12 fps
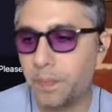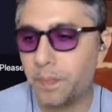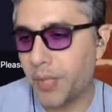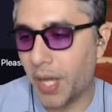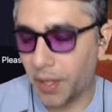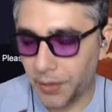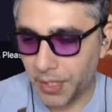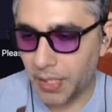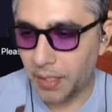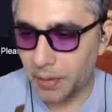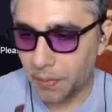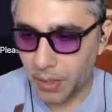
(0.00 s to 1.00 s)

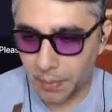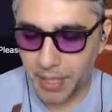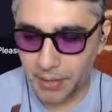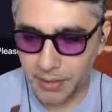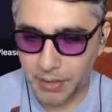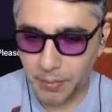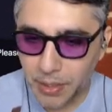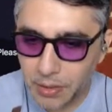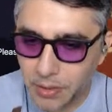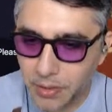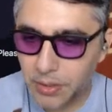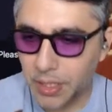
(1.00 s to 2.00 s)
healthy, well-balanced
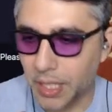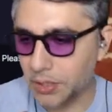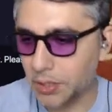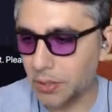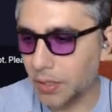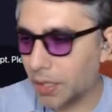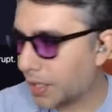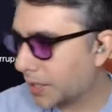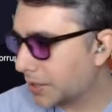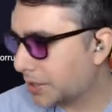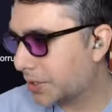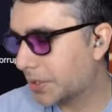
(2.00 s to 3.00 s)
meals, not too
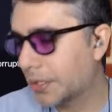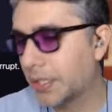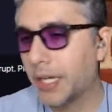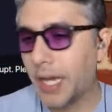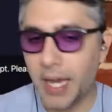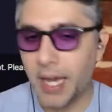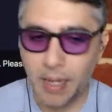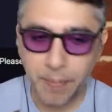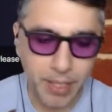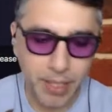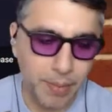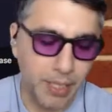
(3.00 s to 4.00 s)
large. And I've
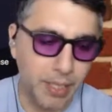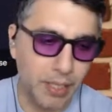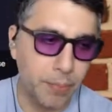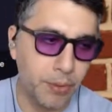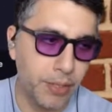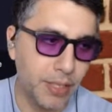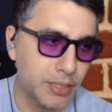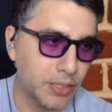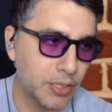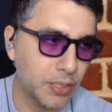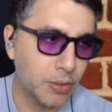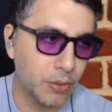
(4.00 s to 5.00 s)
been making a point to
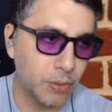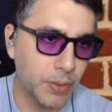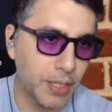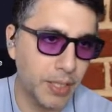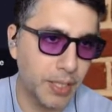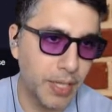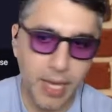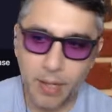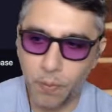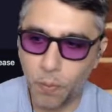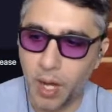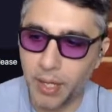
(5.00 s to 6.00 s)
going
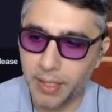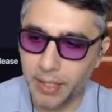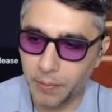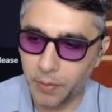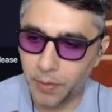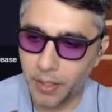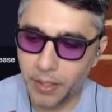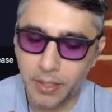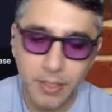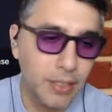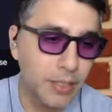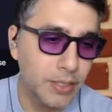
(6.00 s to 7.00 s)
and walking more.
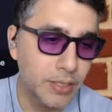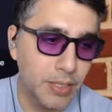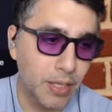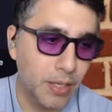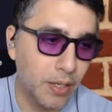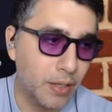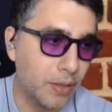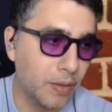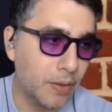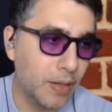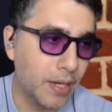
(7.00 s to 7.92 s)
So,